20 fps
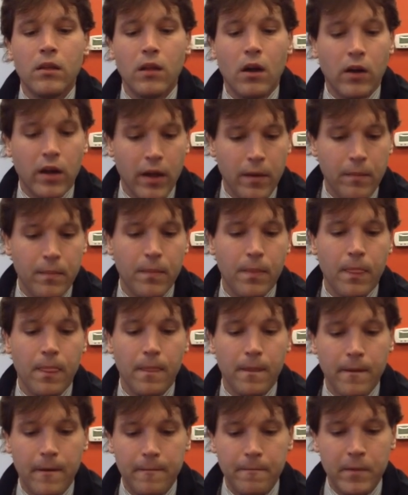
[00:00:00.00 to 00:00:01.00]
Okay.
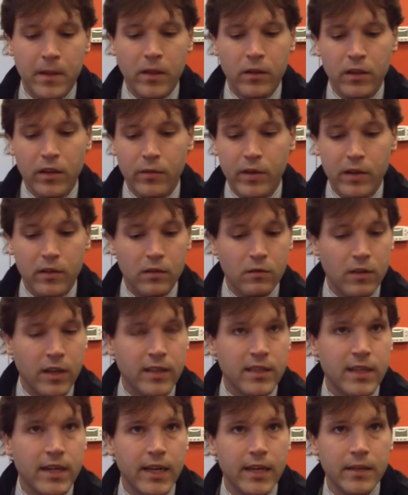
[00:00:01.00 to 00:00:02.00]
Yep. And you think we can do
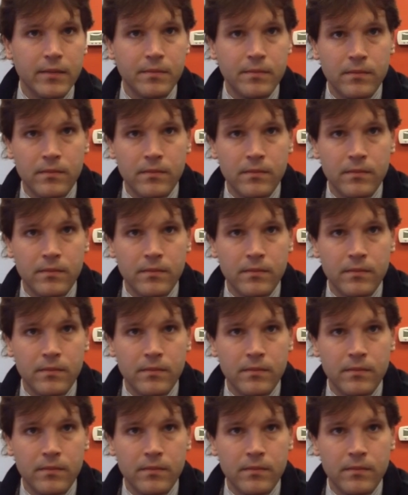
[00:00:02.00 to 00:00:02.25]
that today?